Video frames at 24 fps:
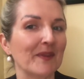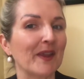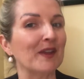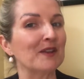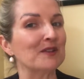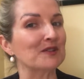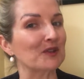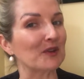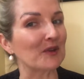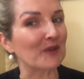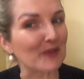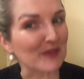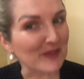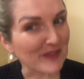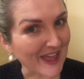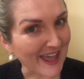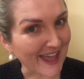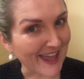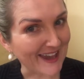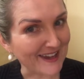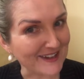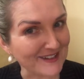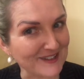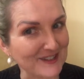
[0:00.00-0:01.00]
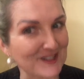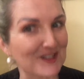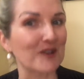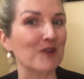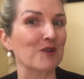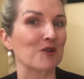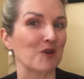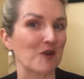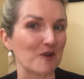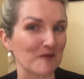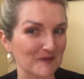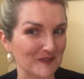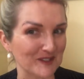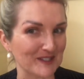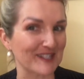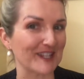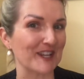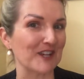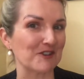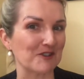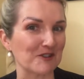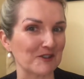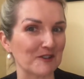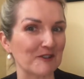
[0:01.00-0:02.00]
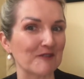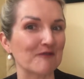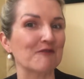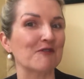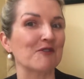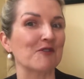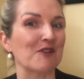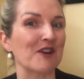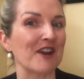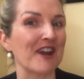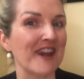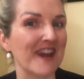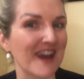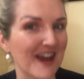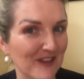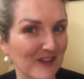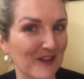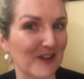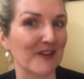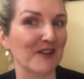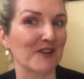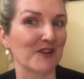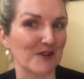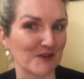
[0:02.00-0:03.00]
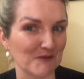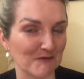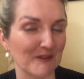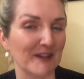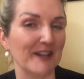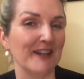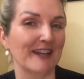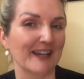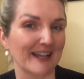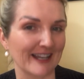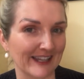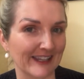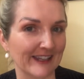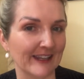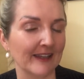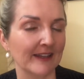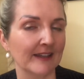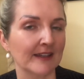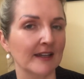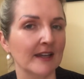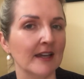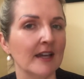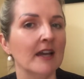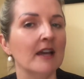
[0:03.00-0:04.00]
And so that's a conversation for another career clinic,